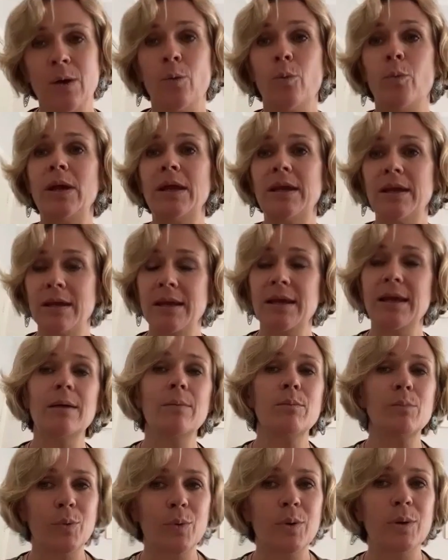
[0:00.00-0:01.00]
we can
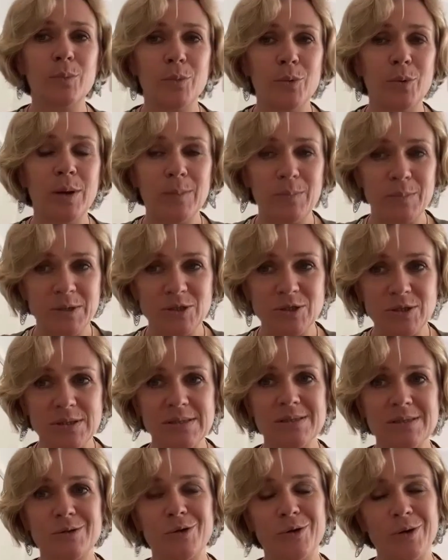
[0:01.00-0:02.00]
get more and more
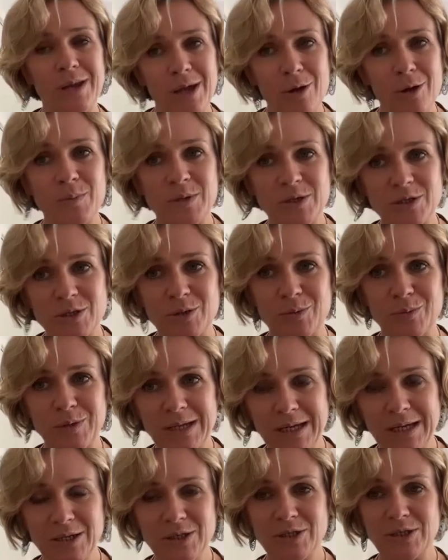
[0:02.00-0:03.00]
ambitious on our emission
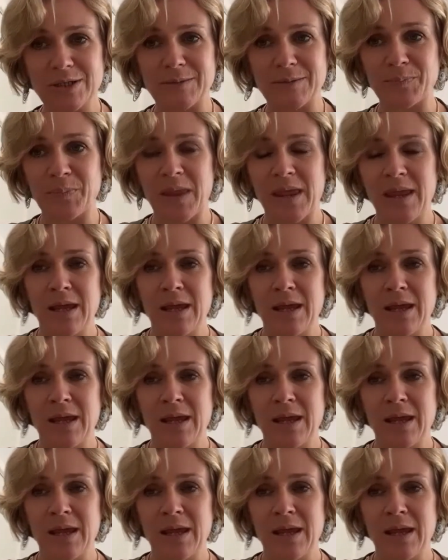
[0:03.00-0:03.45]
reduction.